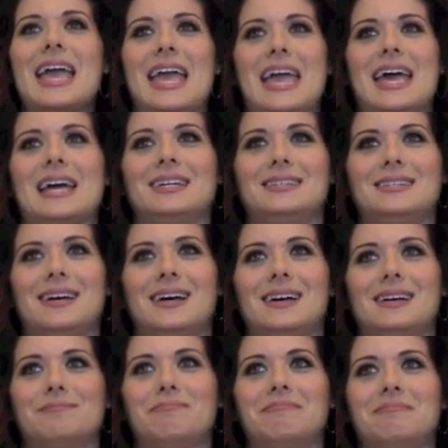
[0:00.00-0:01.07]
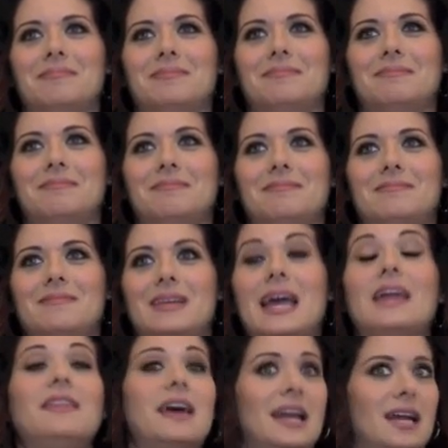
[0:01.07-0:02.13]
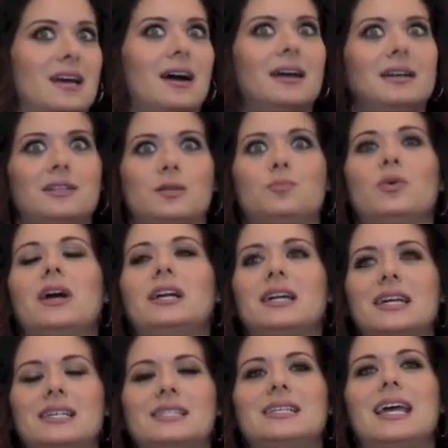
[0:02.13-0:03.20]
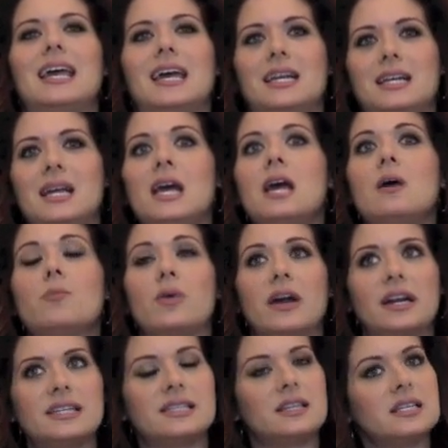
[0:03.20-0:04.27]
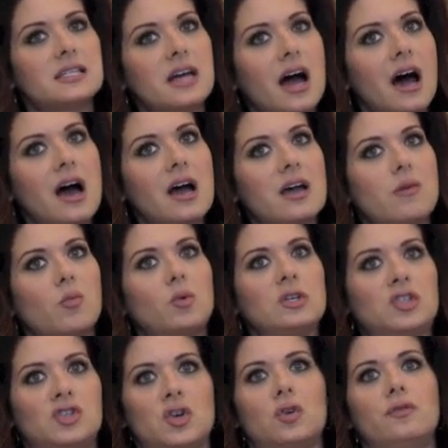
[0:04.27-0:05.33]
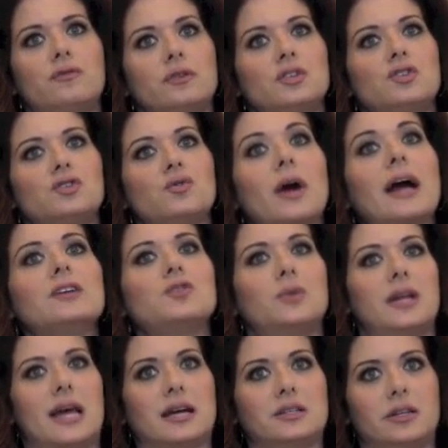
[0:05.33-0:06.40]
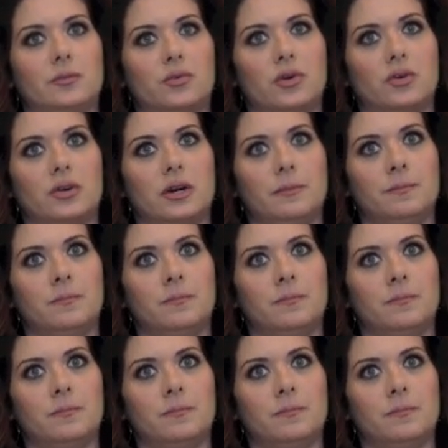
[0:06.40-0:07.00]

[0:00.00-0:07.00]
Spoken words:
And then I got into Brandeis, and Brandeis at the time was known for its graduate acting program.